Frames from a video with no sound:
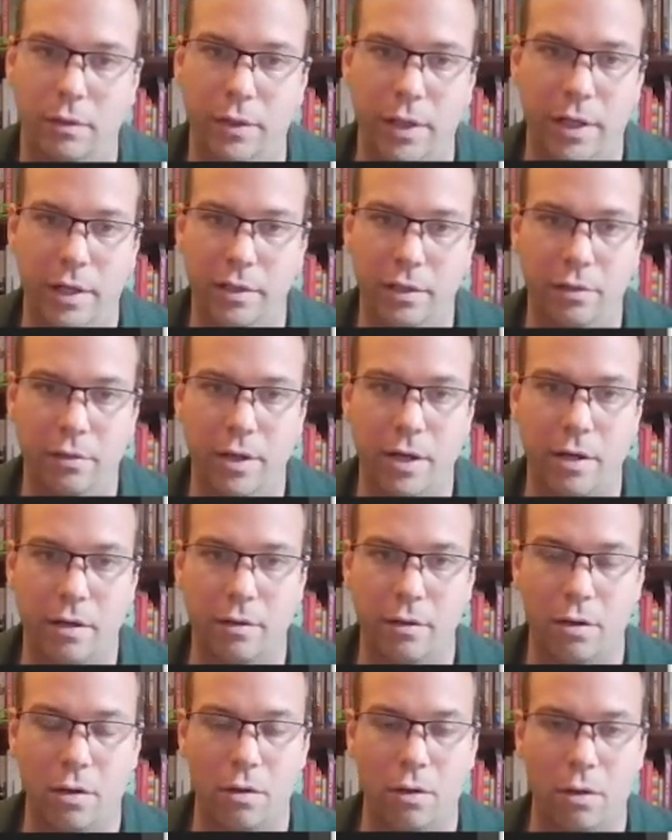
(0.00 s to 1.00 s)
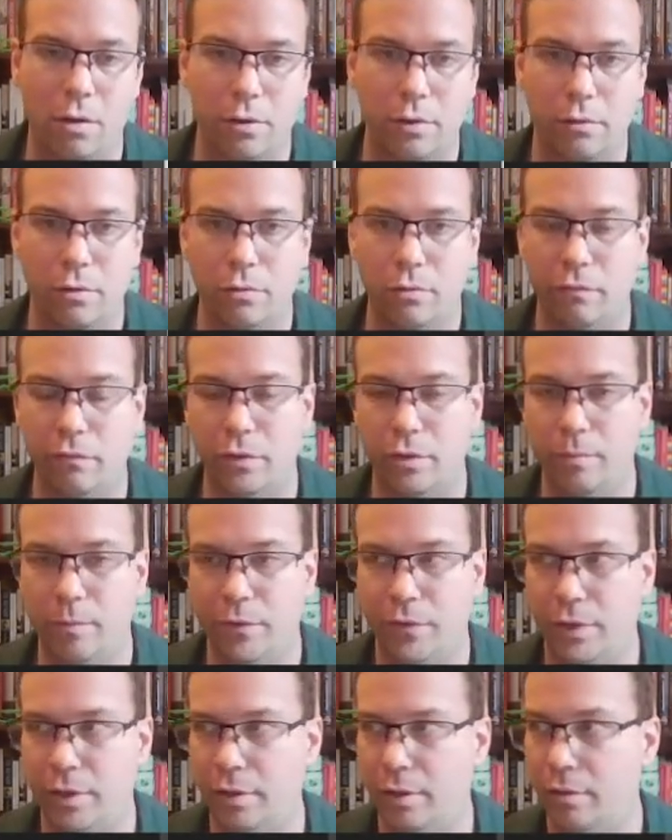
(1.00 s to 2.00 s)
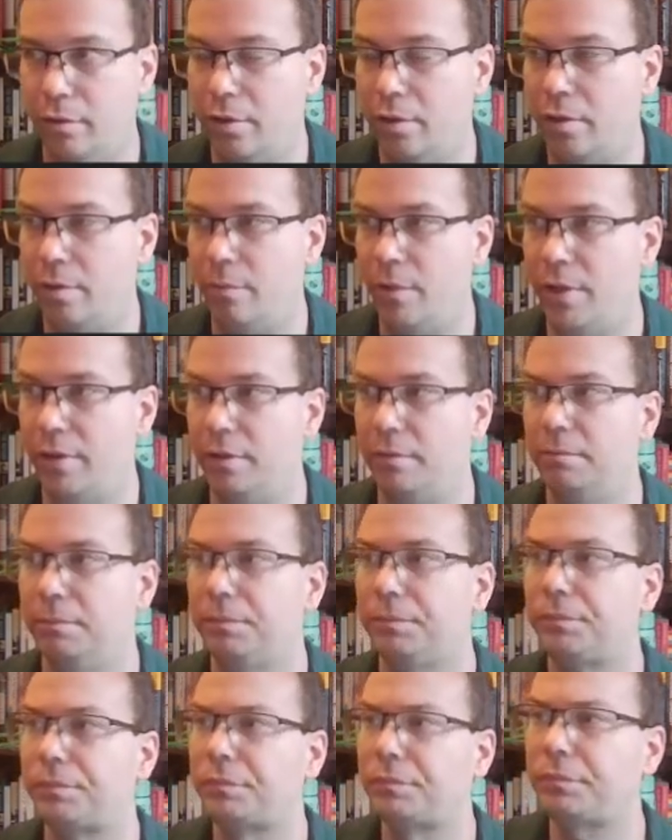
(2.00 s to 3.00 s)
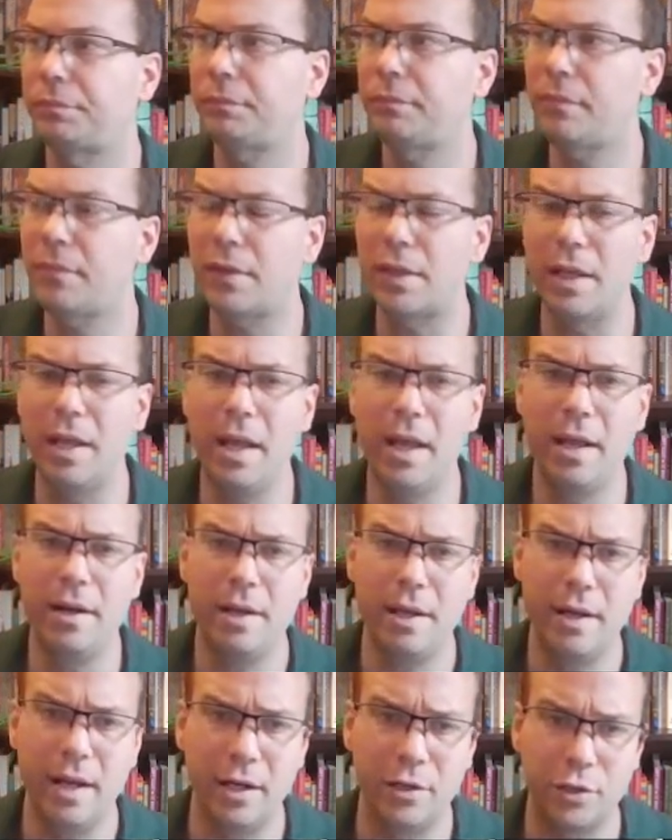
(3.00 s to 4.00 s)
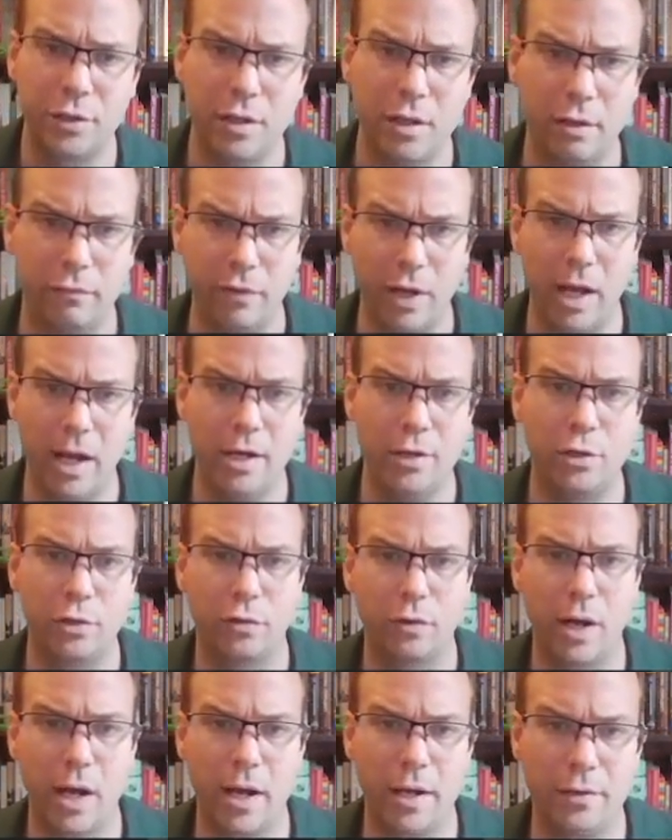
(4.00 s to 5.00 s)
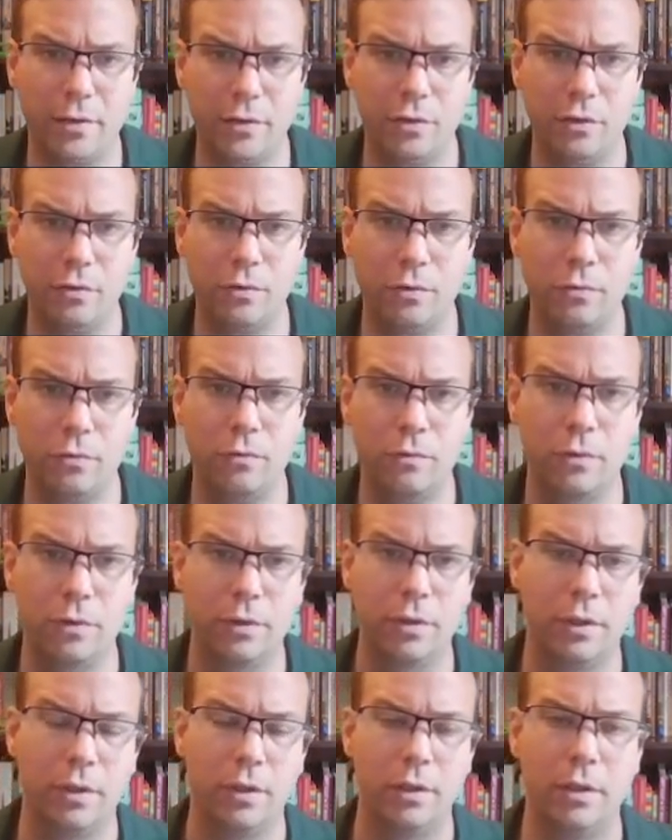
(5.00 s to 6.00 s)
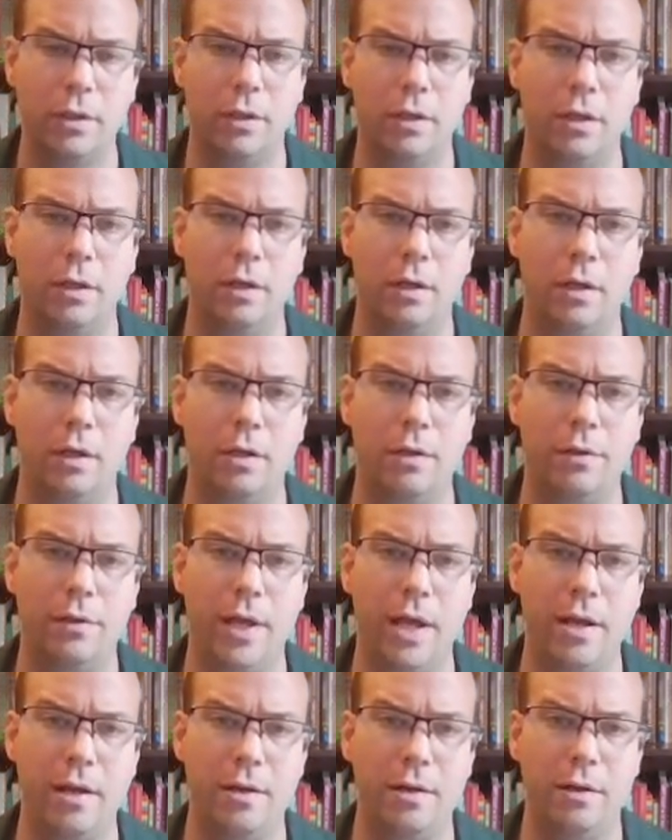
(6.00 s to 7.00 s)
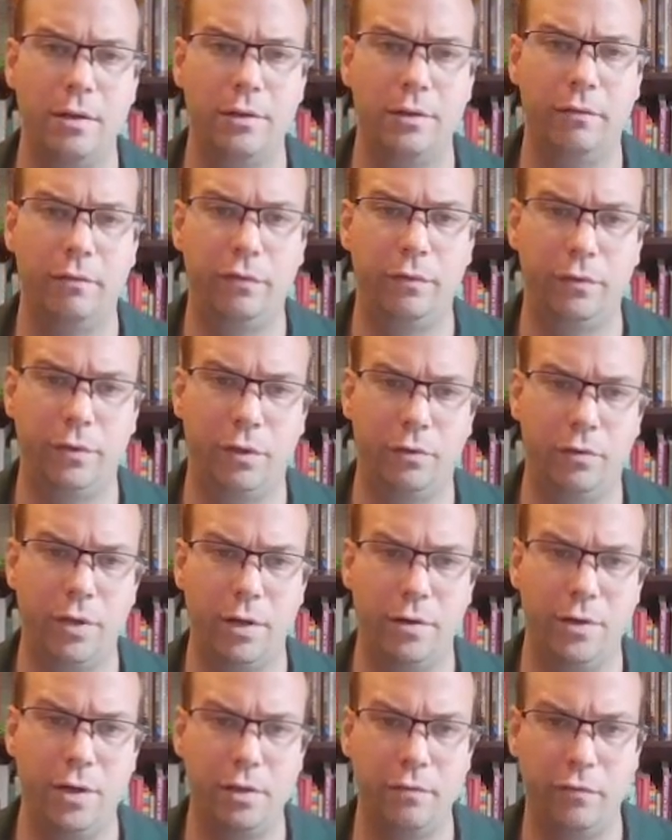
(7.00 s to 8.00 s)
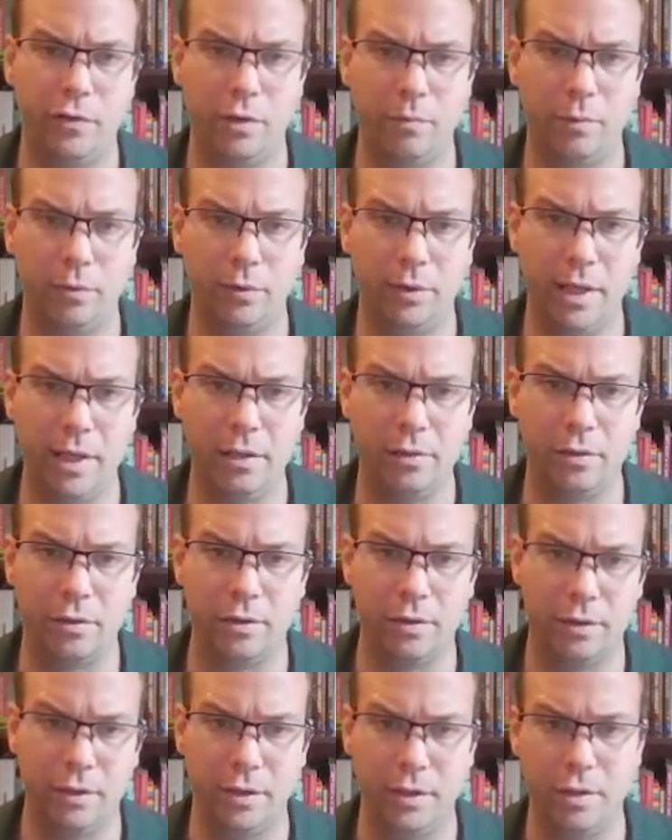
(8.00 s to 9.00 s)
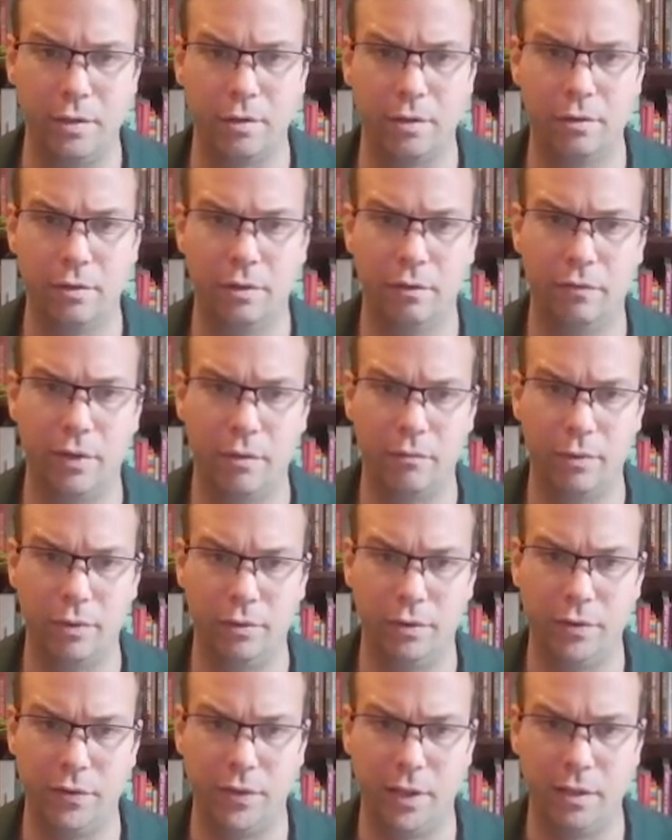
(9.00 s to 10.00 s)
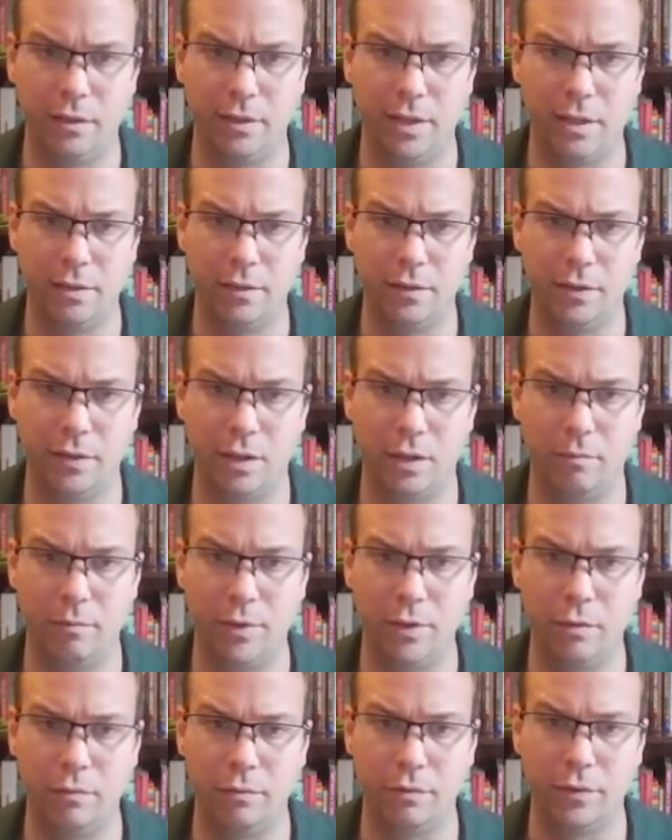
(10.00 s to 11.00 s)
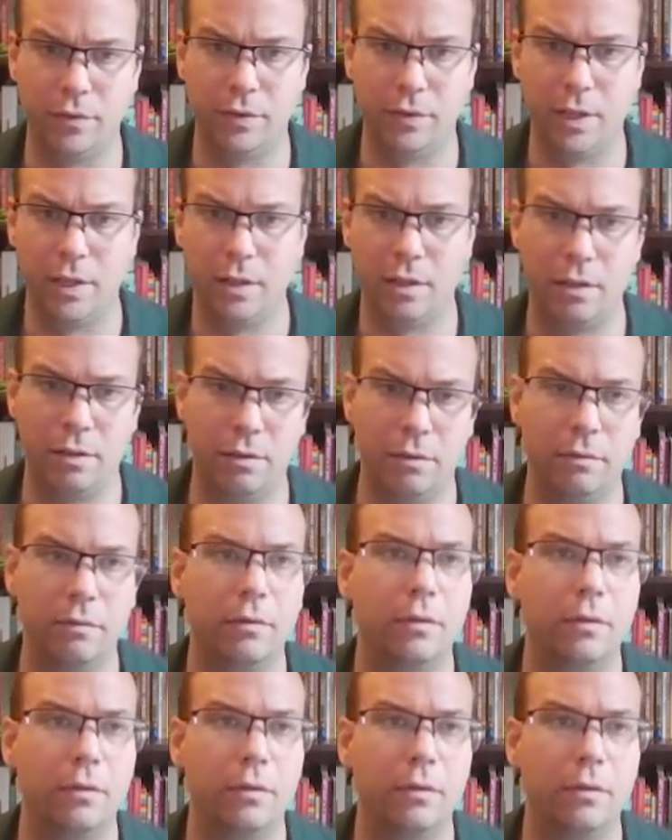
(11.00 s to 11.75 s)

I declare, all the local variables that I declare in a method. And actually, if I try to then declare another variable later here, if I were to say let sum equals 10,